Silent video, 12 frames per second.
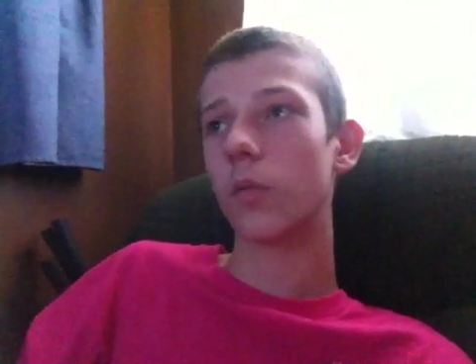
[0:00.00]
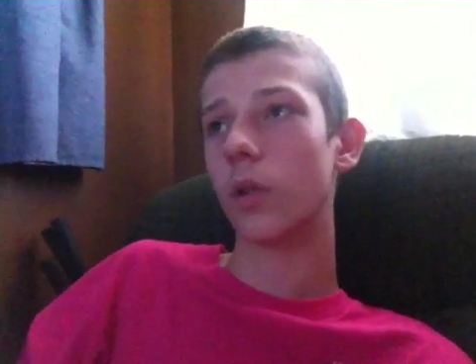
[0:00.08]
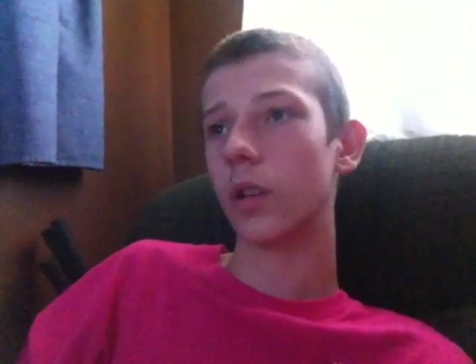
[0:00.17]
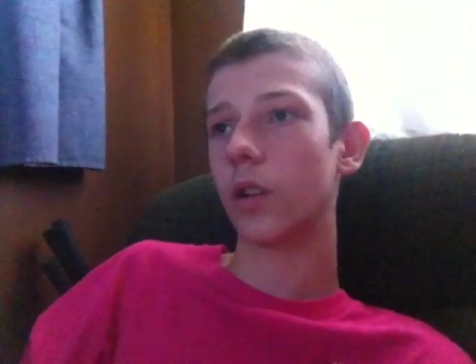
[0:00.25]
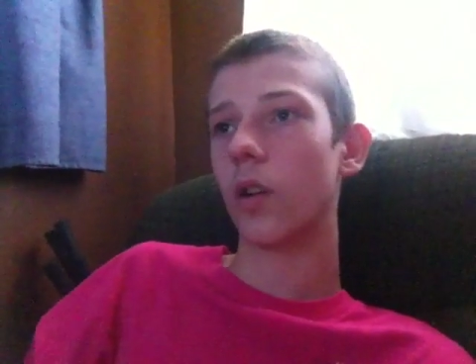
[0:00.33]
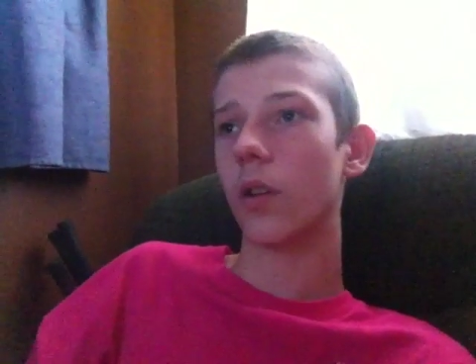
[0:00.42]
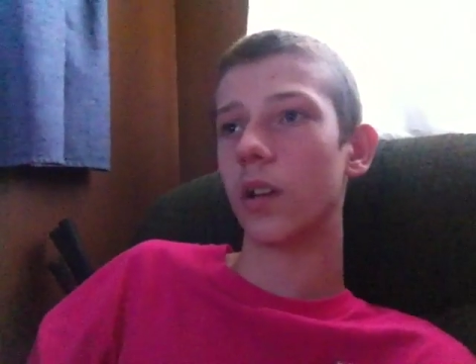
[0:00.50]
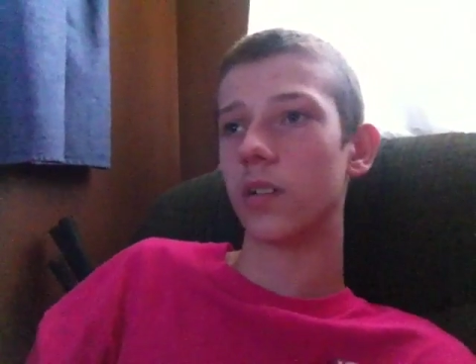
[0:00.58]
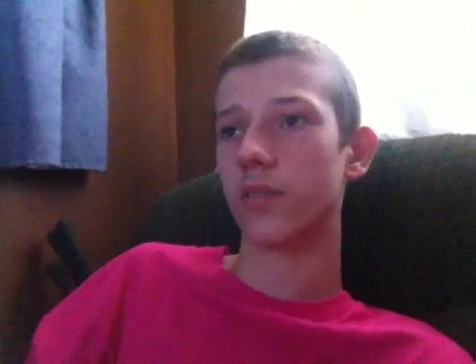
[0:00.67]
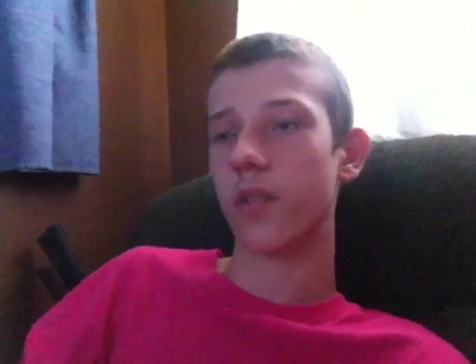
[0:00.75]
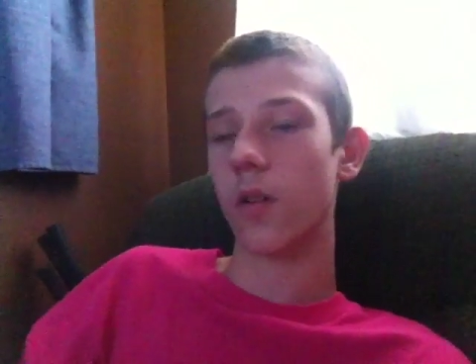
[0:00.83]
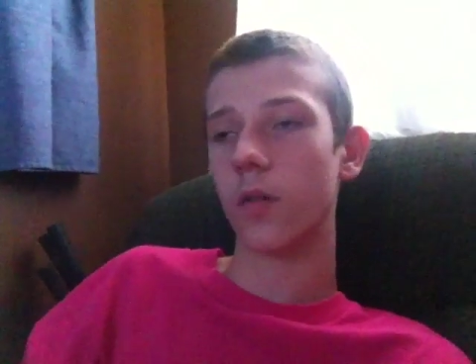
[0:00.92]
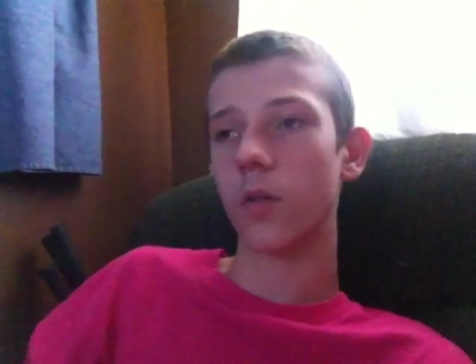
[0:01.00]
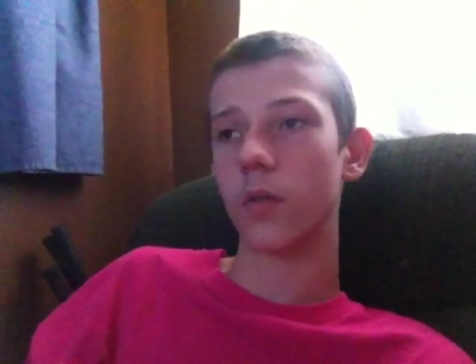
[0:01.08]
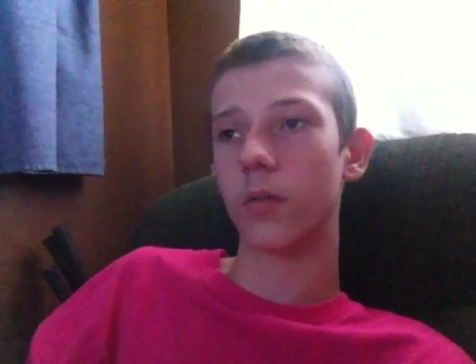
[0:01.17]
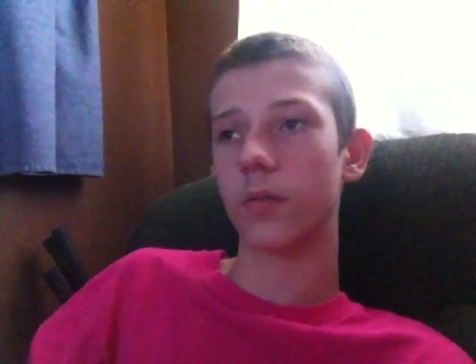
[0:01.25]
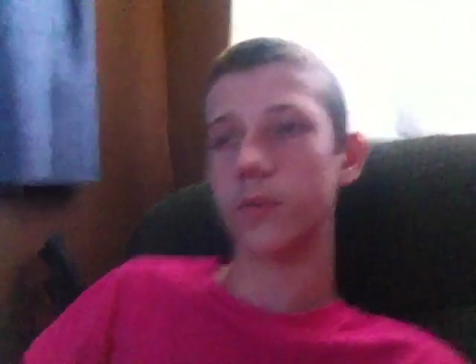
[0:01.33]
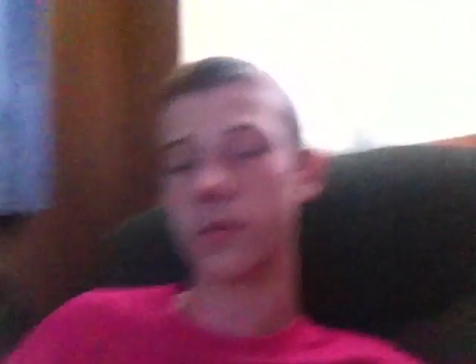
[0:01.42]
where you go against
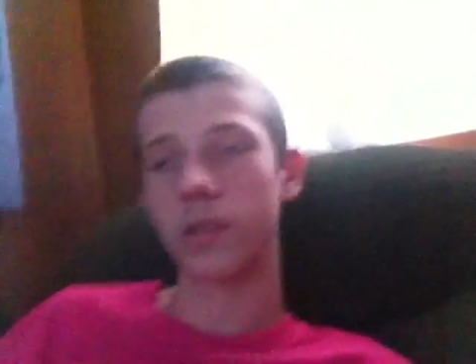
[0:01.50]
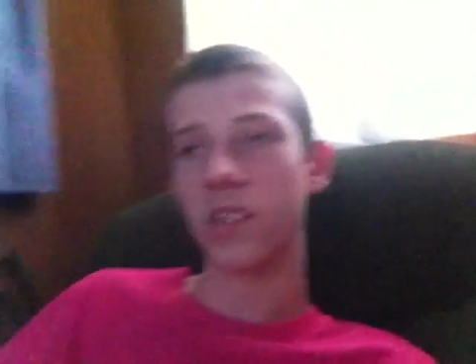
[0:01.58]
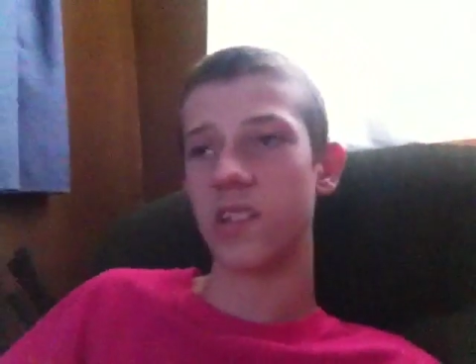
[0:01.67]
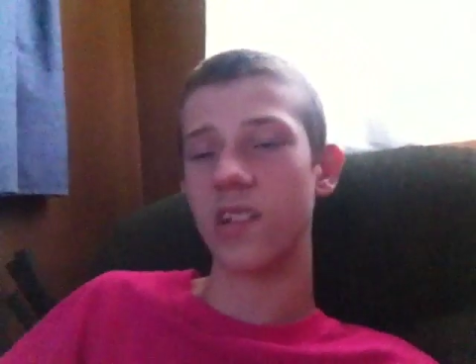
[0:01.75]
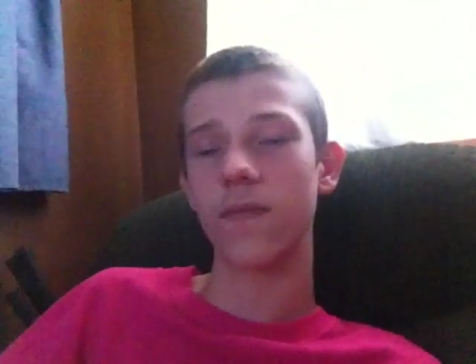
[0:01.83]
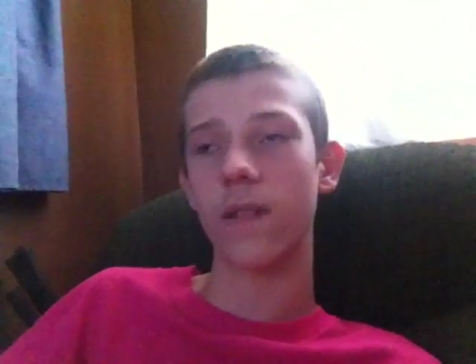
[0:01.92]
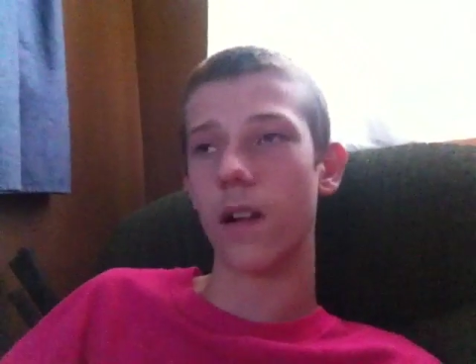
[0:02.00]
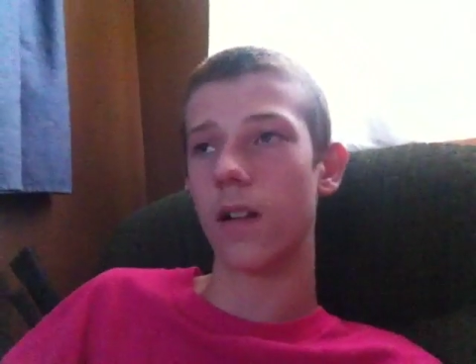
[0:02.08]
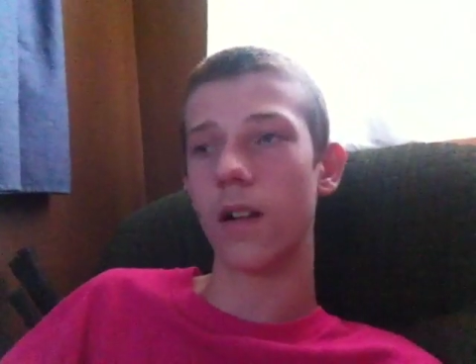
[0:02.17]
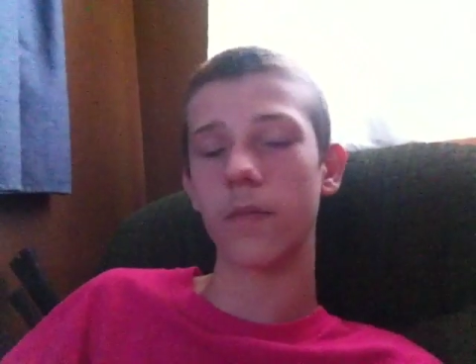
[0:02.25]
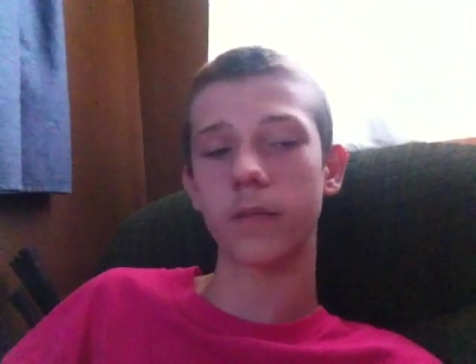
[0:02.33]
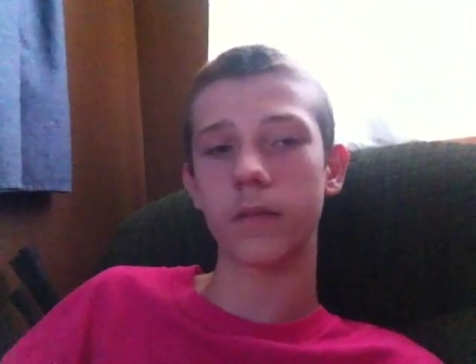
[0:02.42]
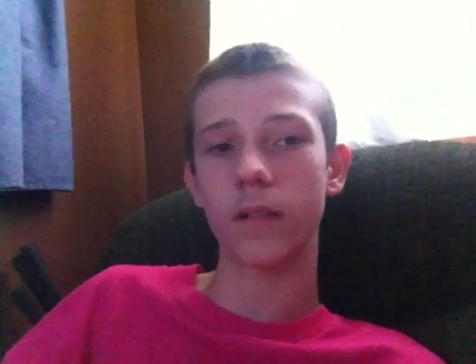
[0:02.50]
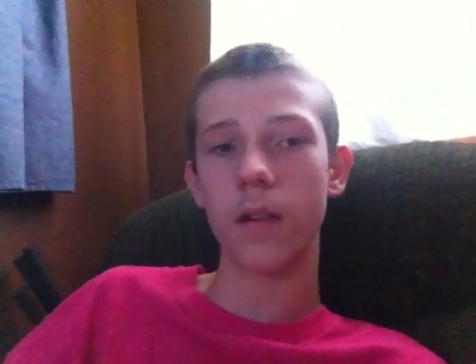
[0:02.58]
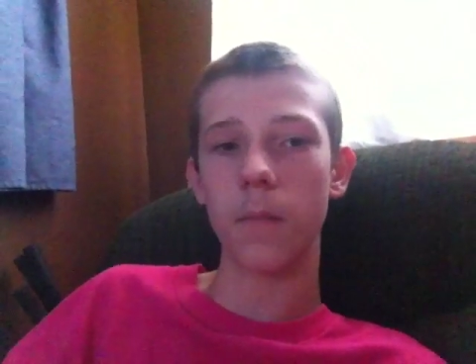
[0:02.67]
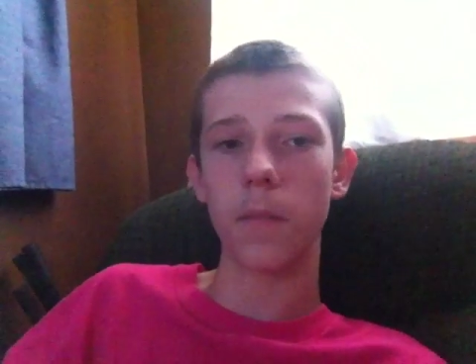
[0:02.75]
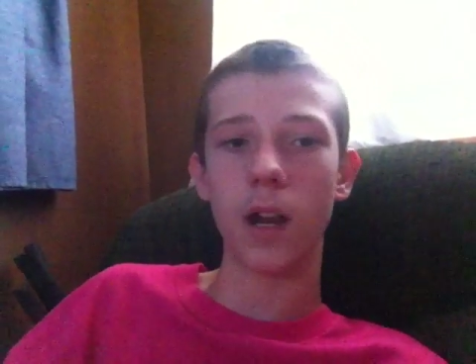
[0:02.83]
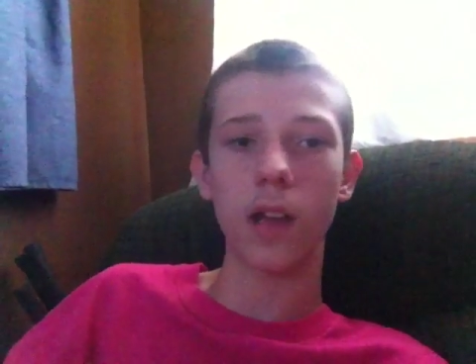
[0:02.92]
Goku, the Z Fighter and
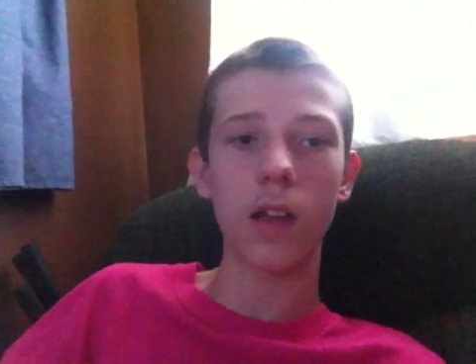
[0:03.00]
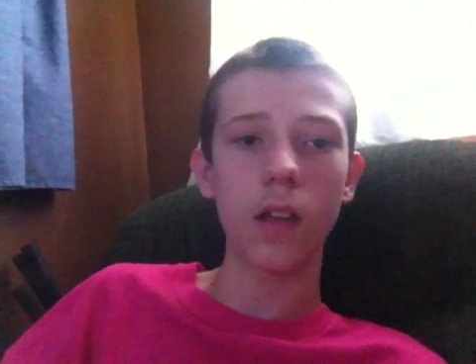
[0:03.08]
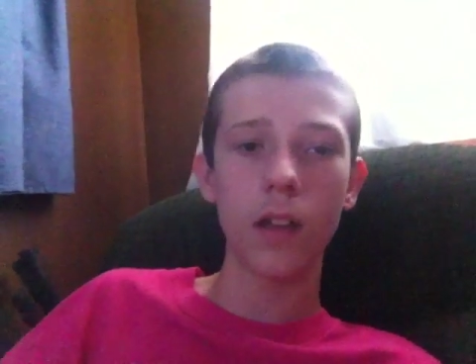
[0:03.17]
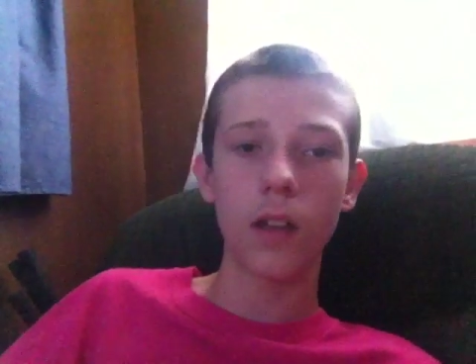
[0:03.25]
everybody.